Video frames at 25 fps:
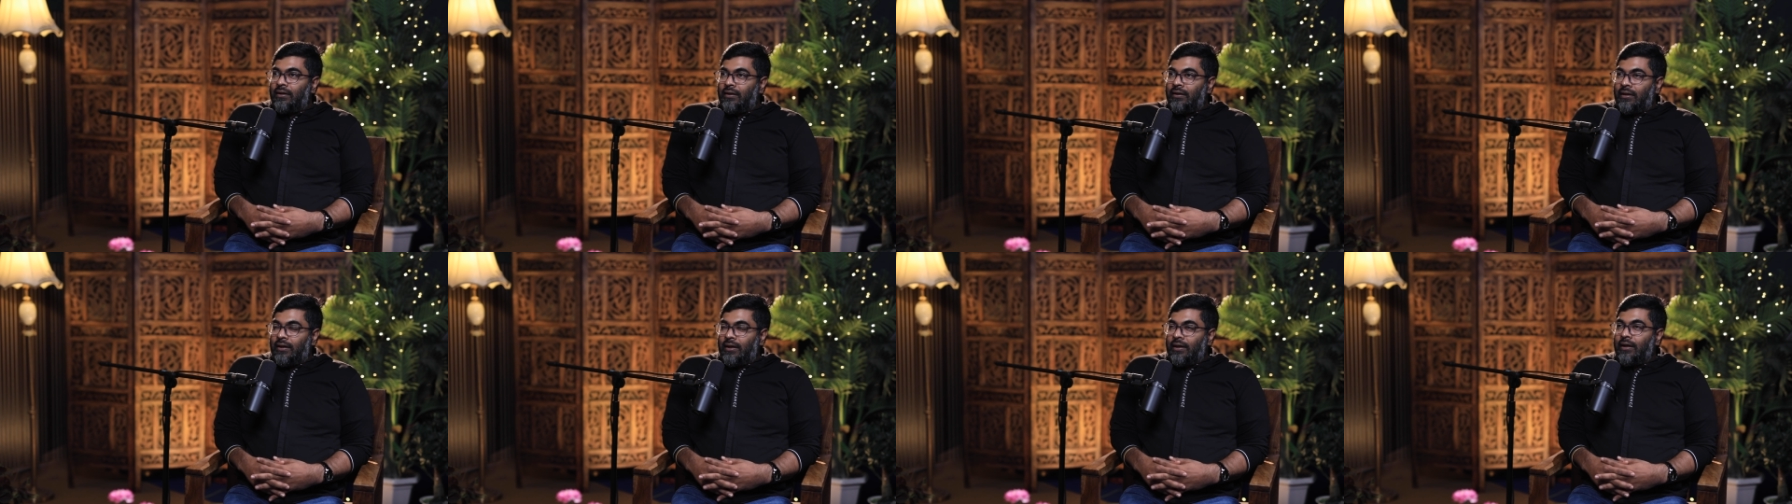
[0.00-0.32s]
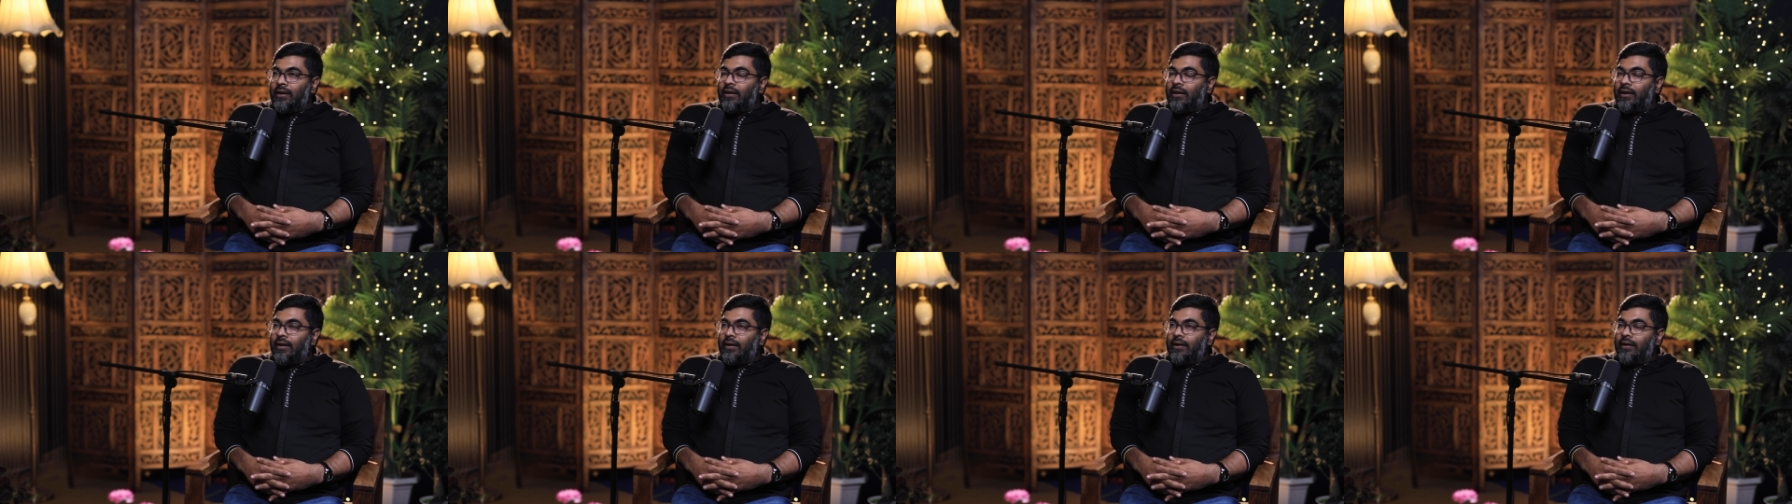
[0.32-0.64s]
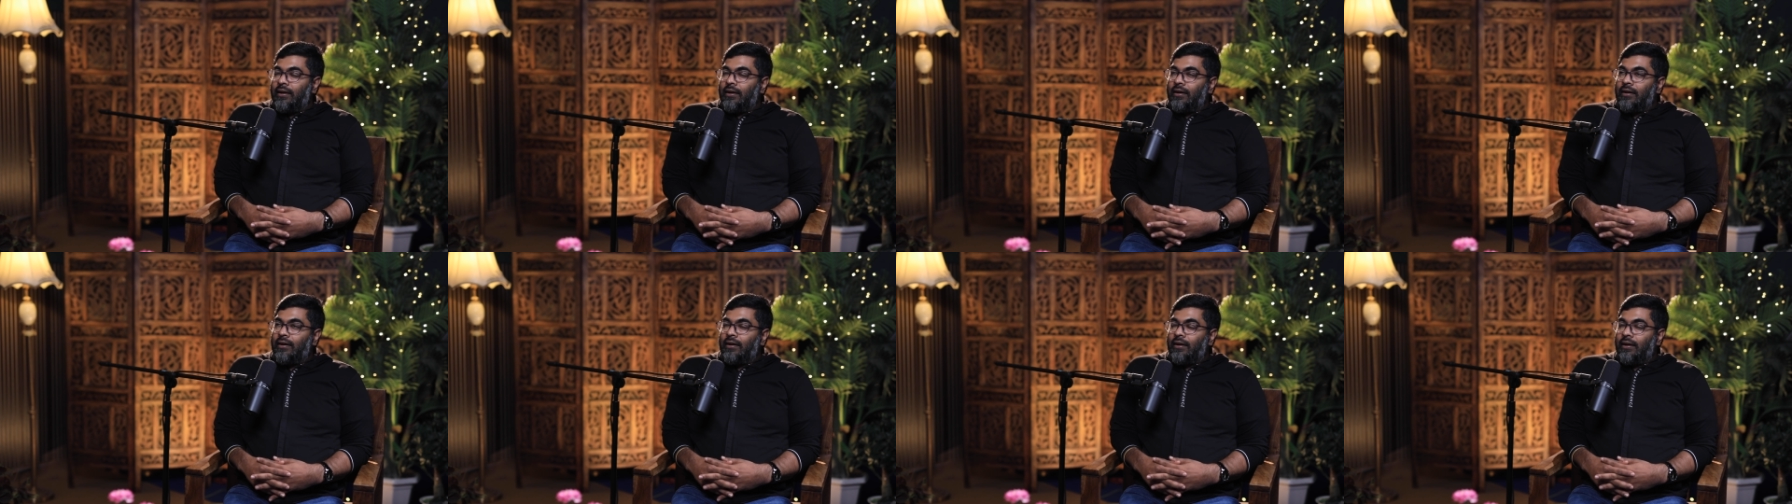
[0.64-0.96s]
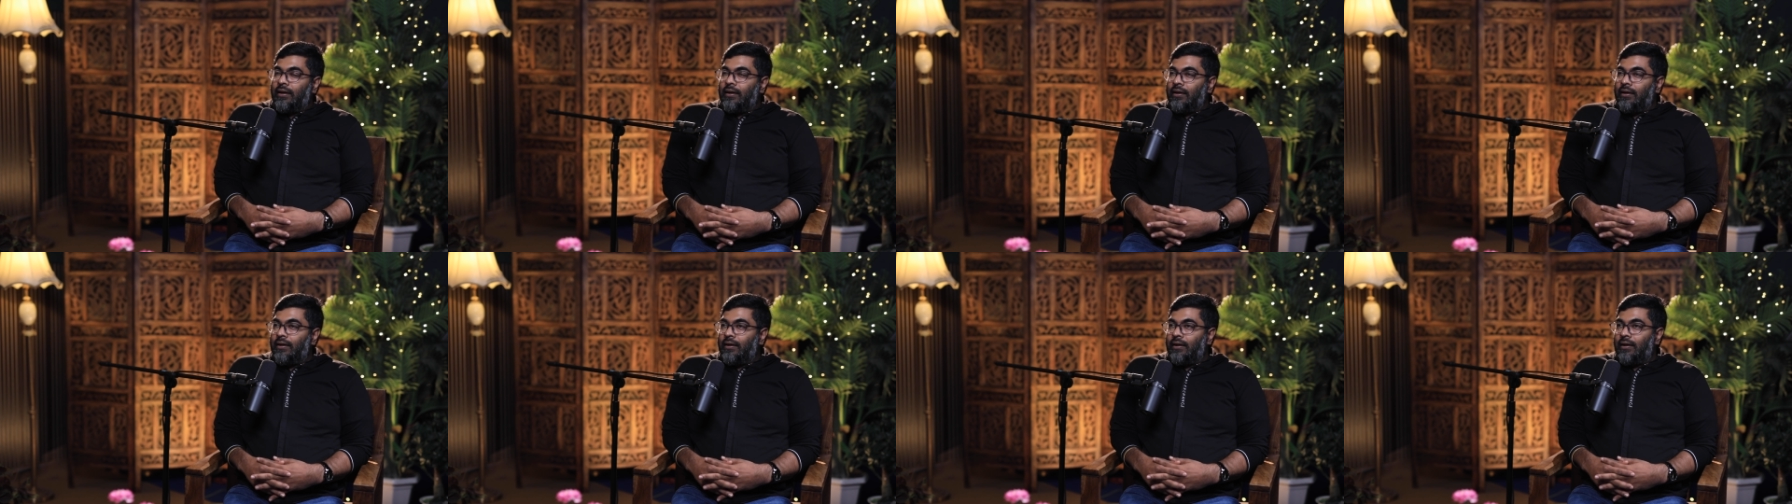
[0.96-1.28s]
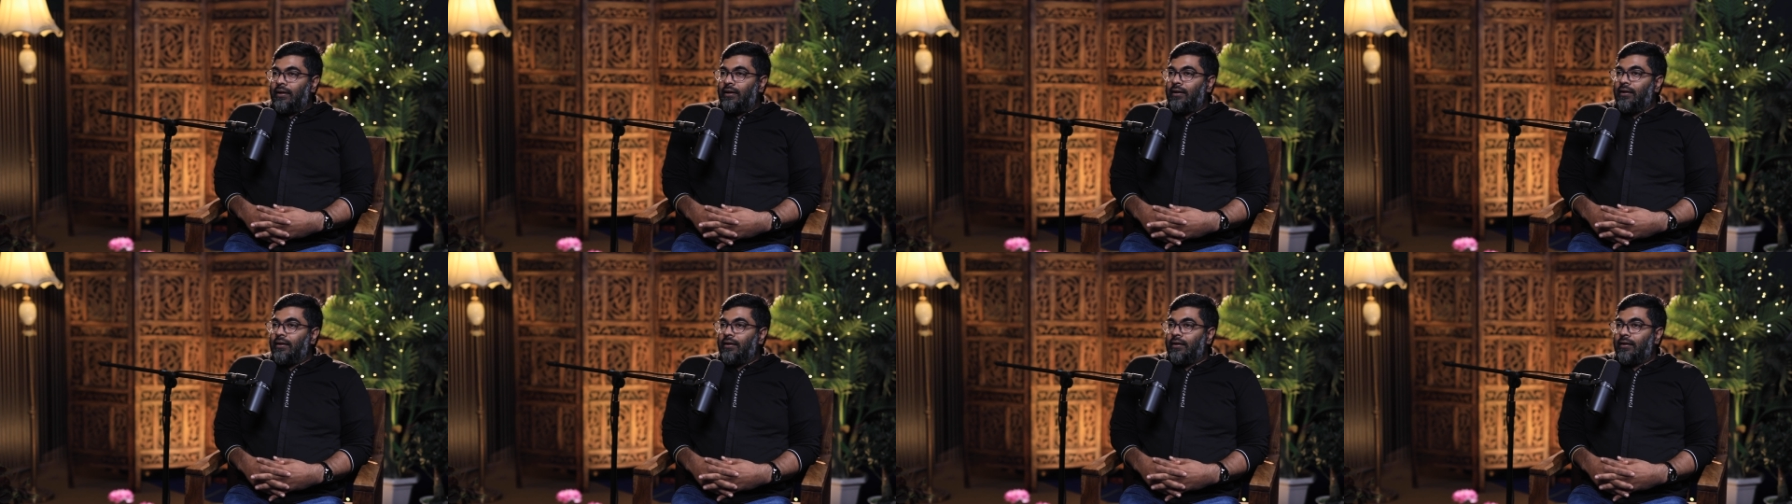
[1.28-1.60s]

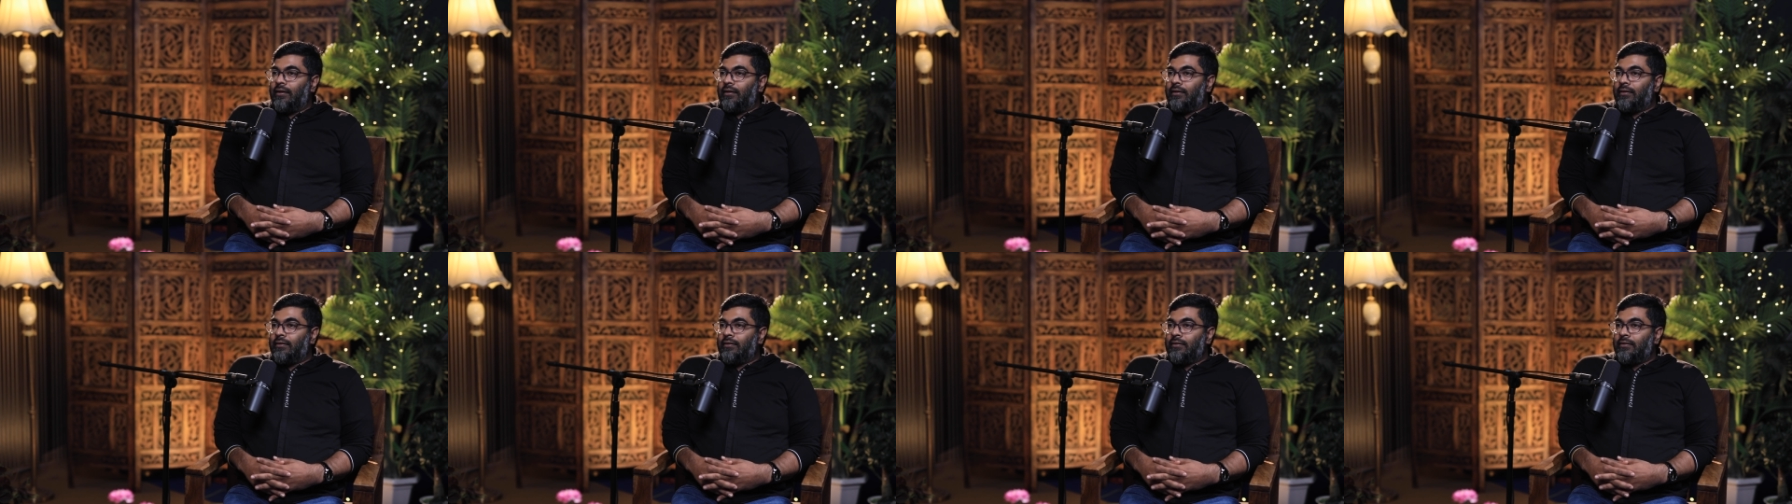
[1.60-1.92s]
I'll